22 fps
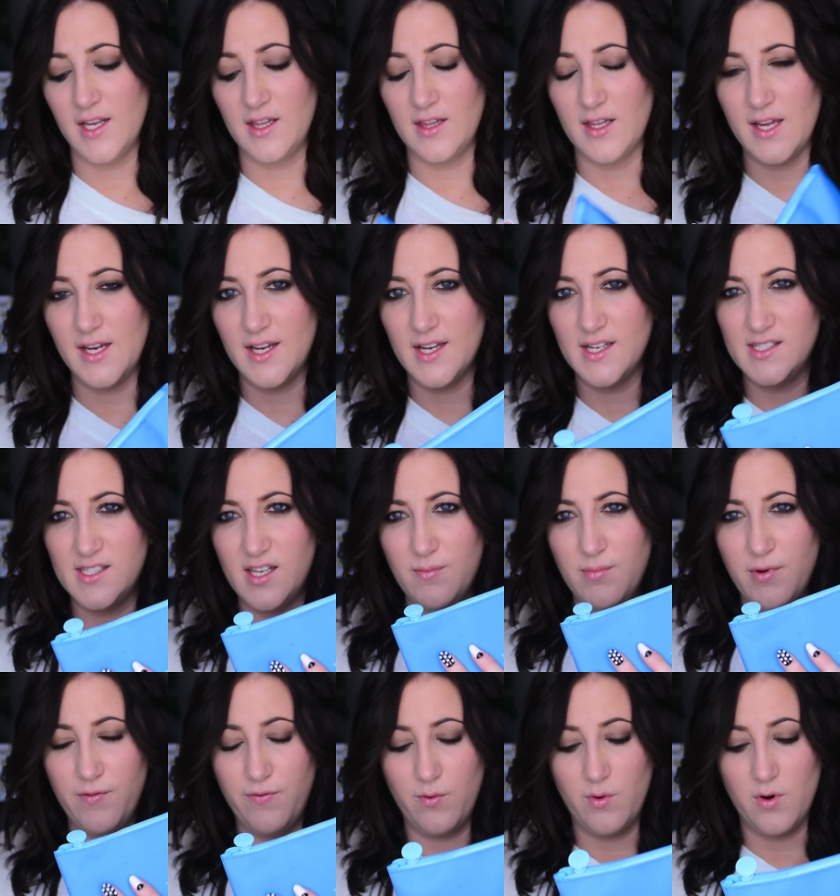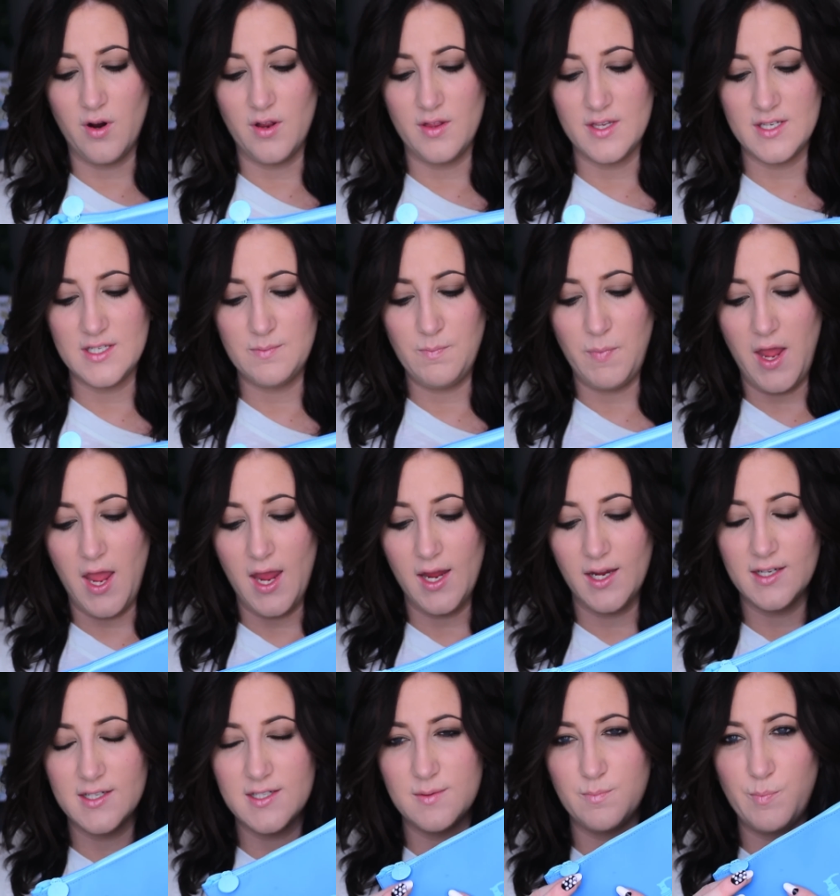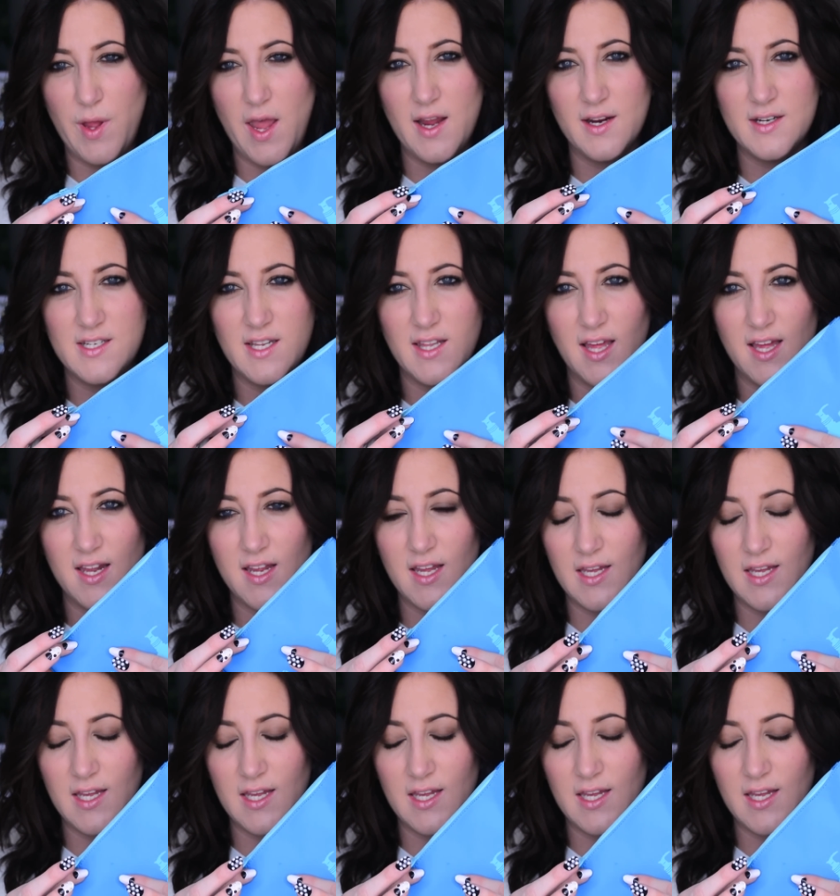And like I said before, this bag is back to that